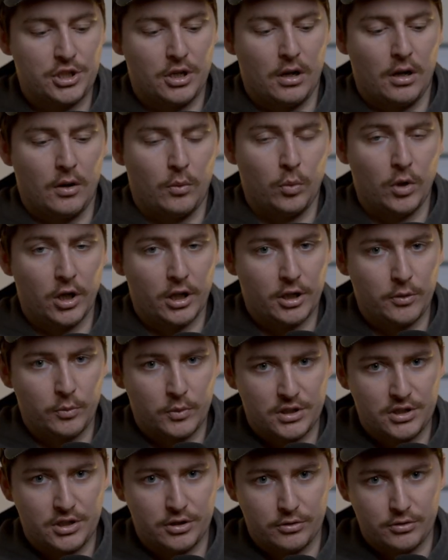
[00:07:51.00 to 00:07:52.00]
are Working
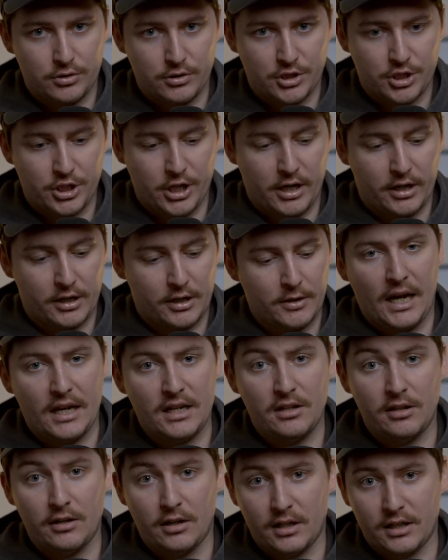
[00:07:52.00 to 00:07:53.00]
with Children check,
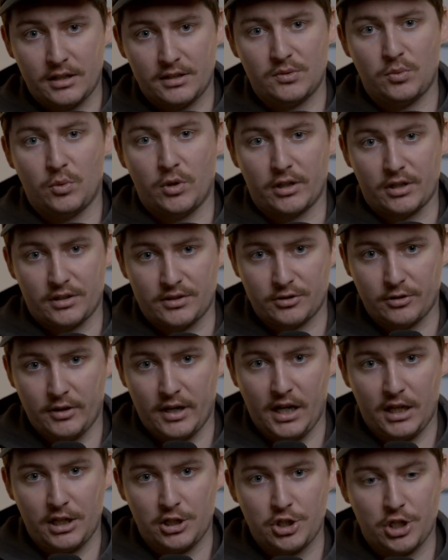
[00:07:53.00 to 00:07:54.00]
NDIS worker
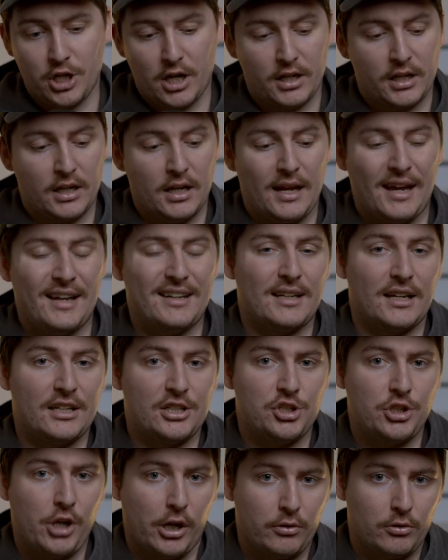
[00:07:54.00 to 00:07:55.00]
screening check, and a
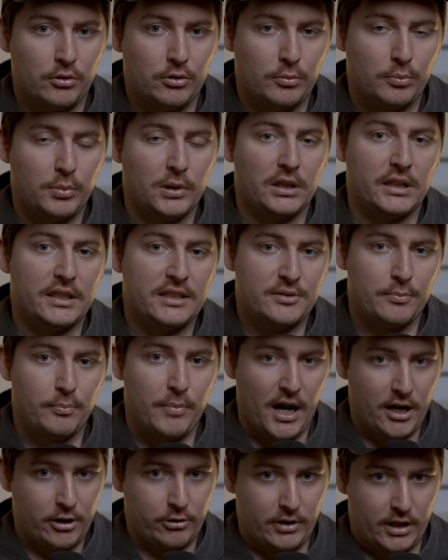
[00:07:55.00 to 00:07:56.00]
general police
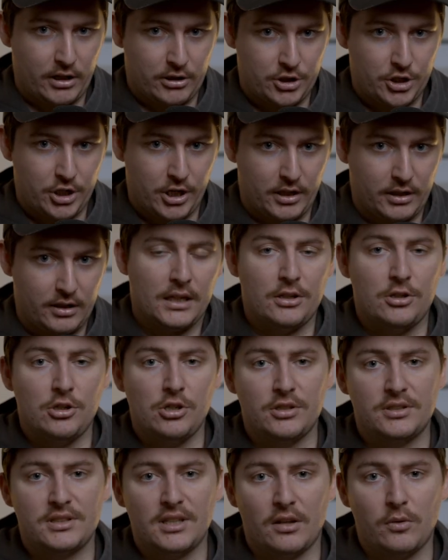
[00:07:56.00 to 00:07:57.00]
background check. In
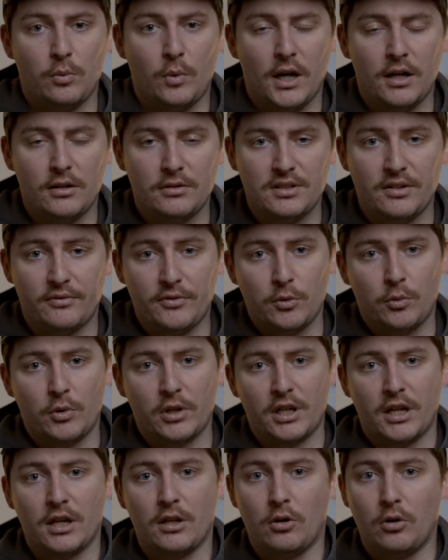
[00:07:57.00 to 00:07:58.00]
New South Wales, if you
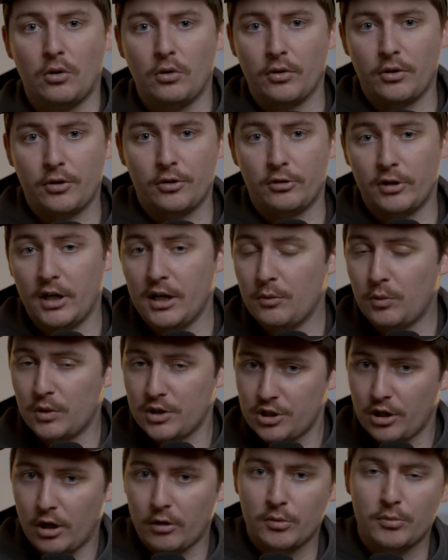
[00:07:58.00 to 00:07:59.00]
want to get all 3,
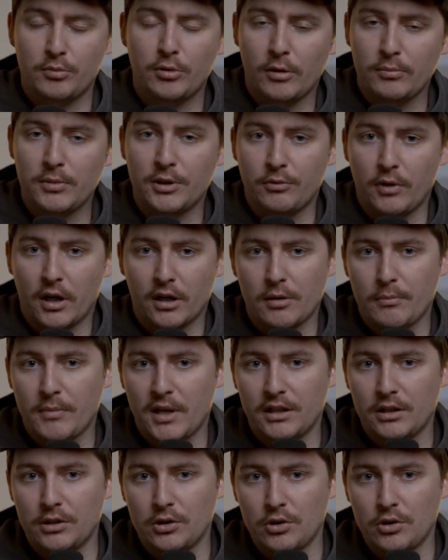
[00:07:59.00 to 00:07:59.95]
which I would probably recommend that